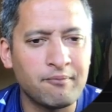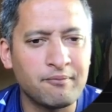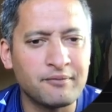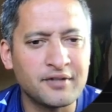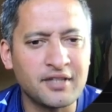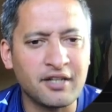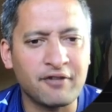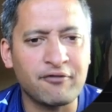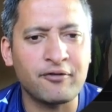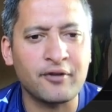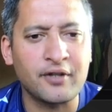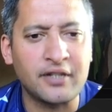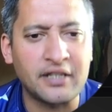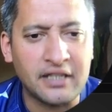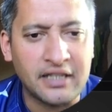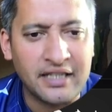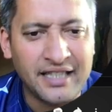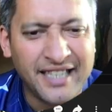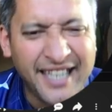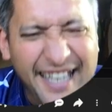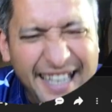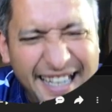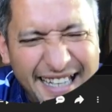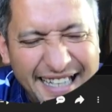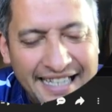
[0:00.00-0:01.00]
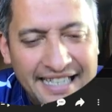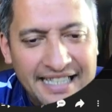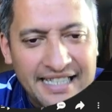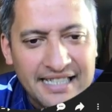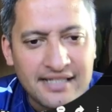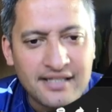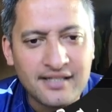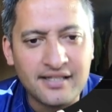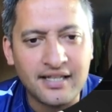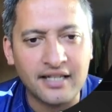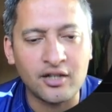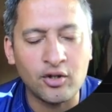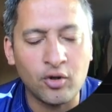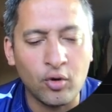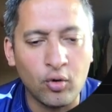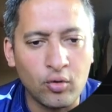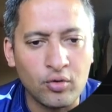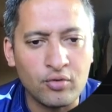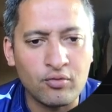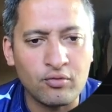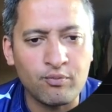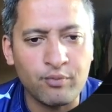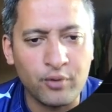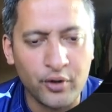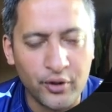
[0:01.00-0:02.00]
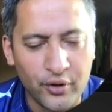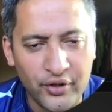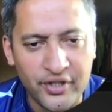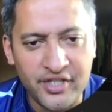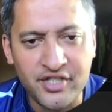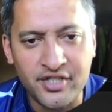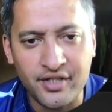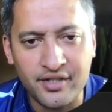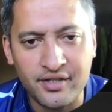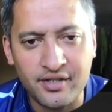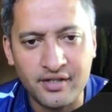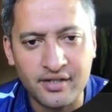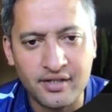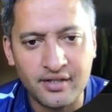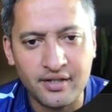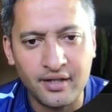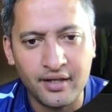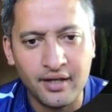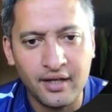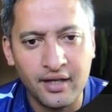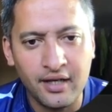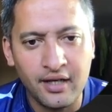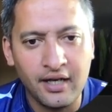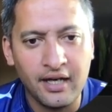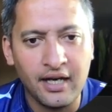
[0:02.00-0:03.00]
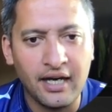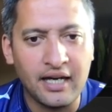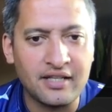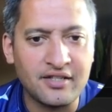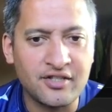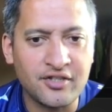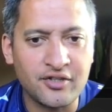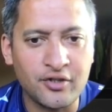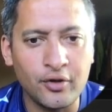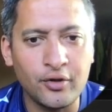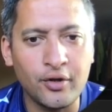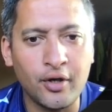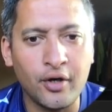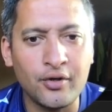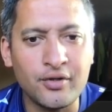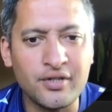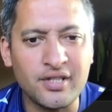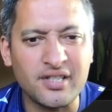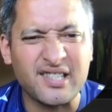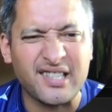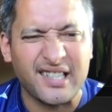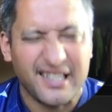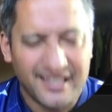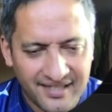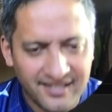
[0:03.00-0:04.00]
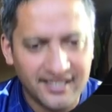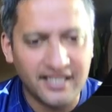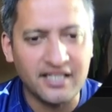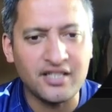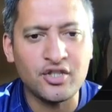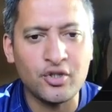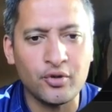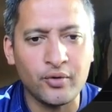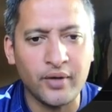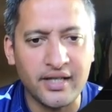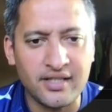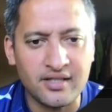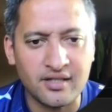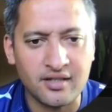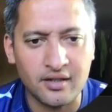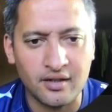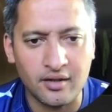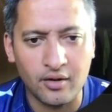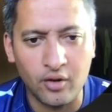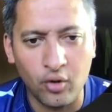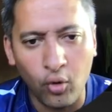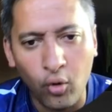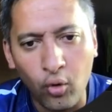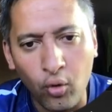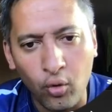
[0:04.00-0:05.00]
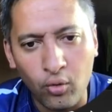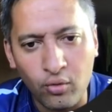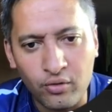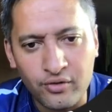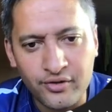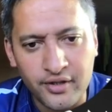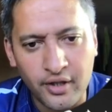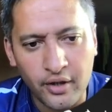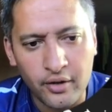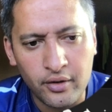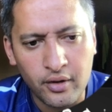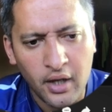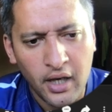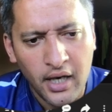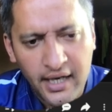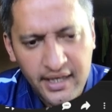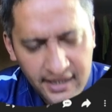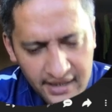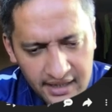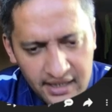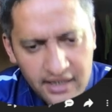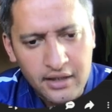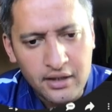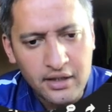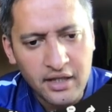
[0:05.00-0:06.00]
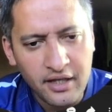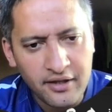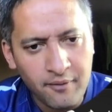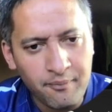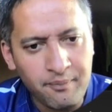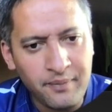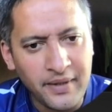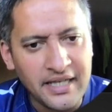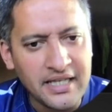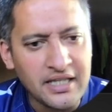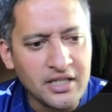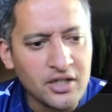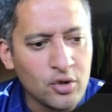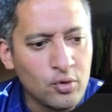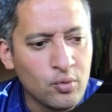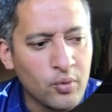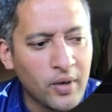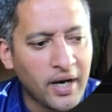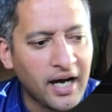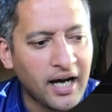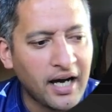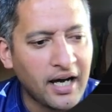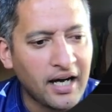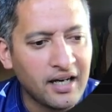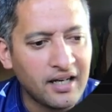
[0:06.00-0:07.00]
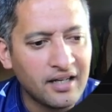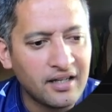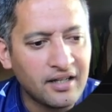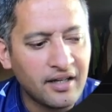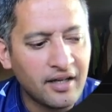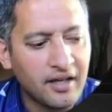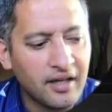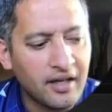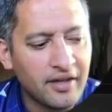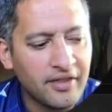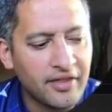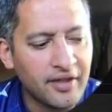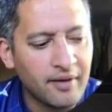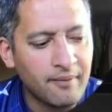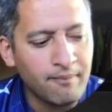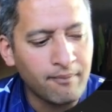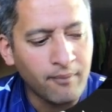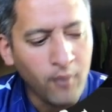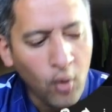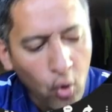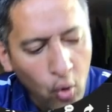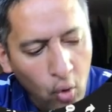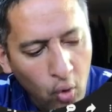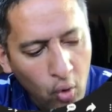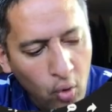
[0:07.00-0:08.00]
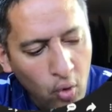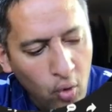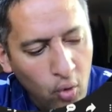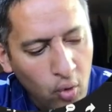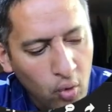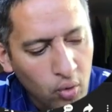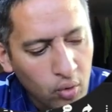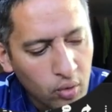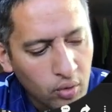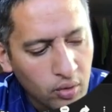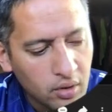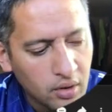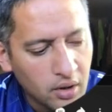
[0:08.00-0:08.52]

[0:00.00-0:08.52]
different keys and chord progressions, and Suno just accentuates it all. So yeah, the better you are, the more